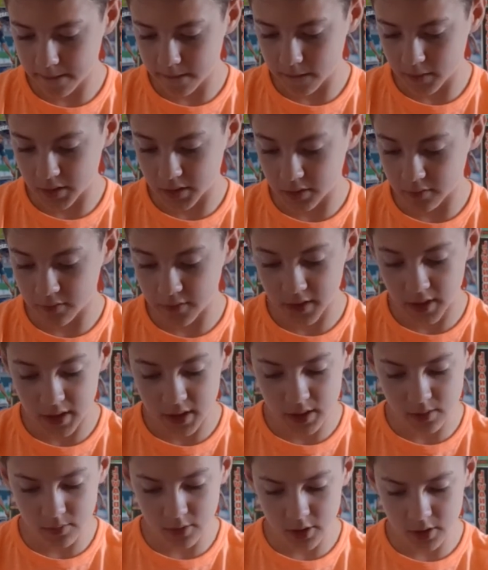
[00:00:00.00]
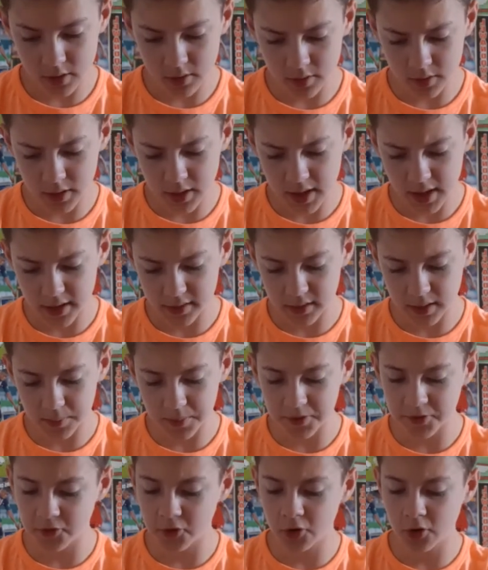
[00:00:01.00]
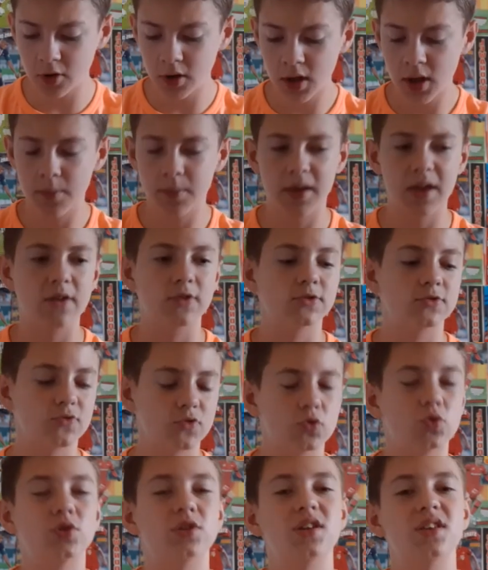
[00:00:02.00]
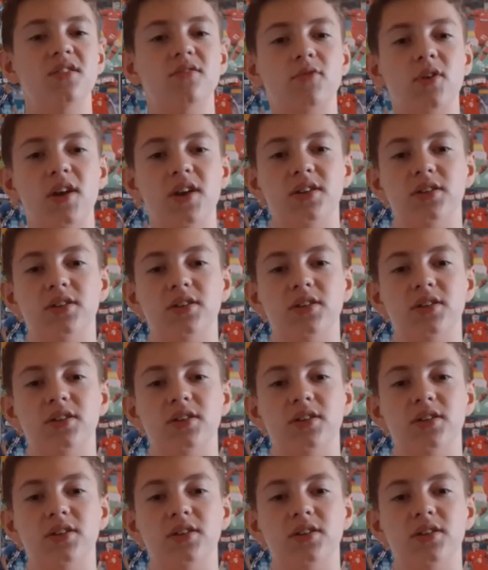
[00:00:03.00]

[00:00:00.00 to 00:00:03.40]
I don't think anyone on there had that before, but he was 43.